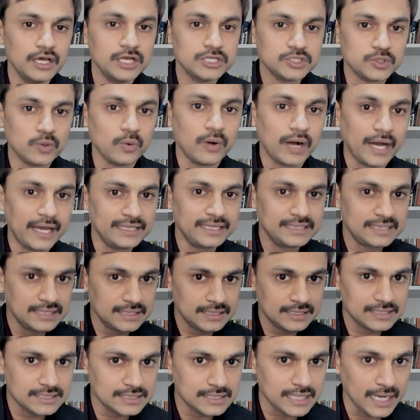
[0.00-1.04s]
So
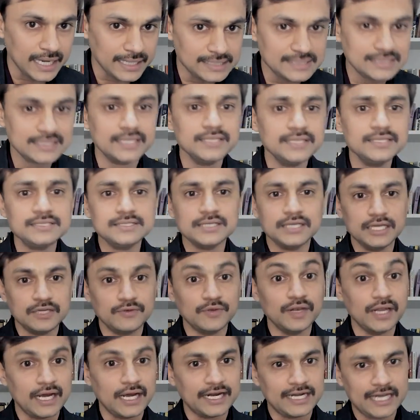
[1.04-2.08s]
I sense it
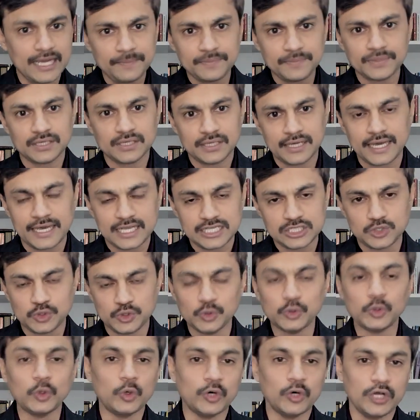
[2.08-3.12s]
will adapt as
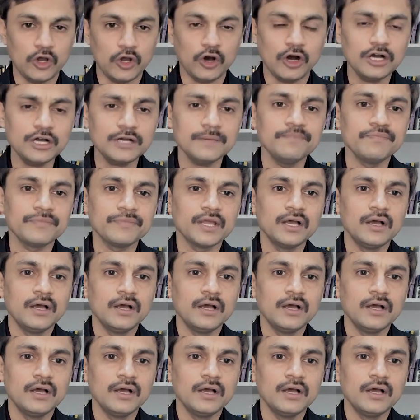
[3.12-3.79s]
you go along.